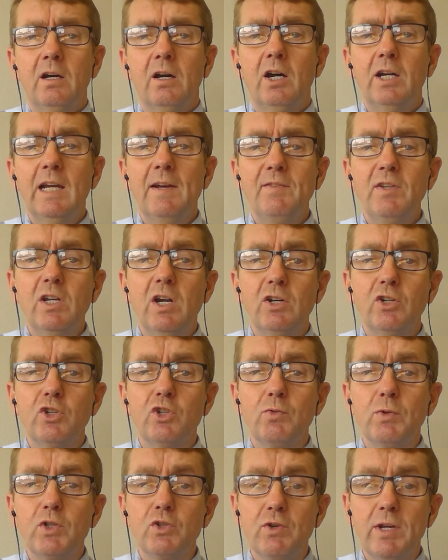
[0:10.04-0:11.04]
I have the honour
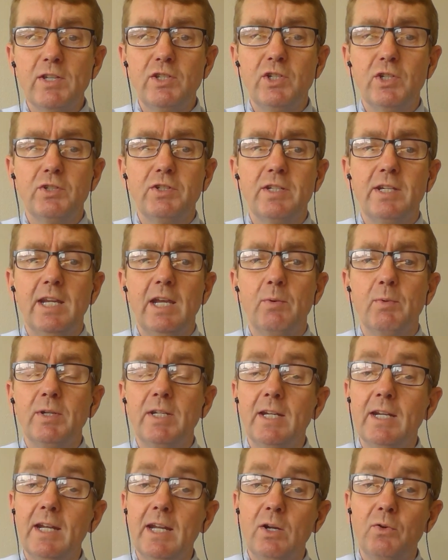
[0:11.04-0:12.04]
to address you today with
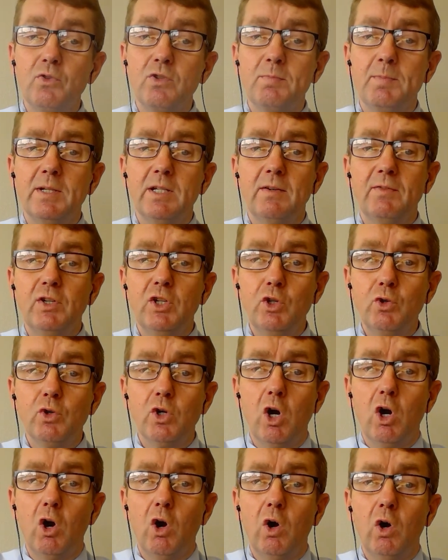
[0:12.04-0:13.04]
an announcement of a new
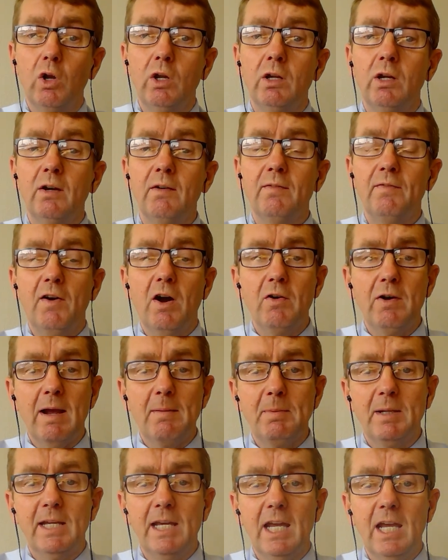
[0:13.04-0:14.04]
call for
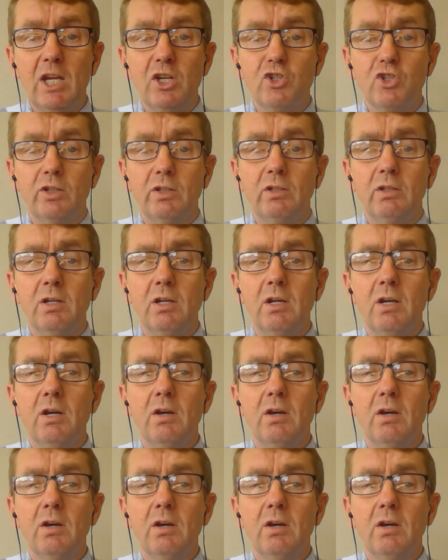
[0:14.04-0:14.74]
application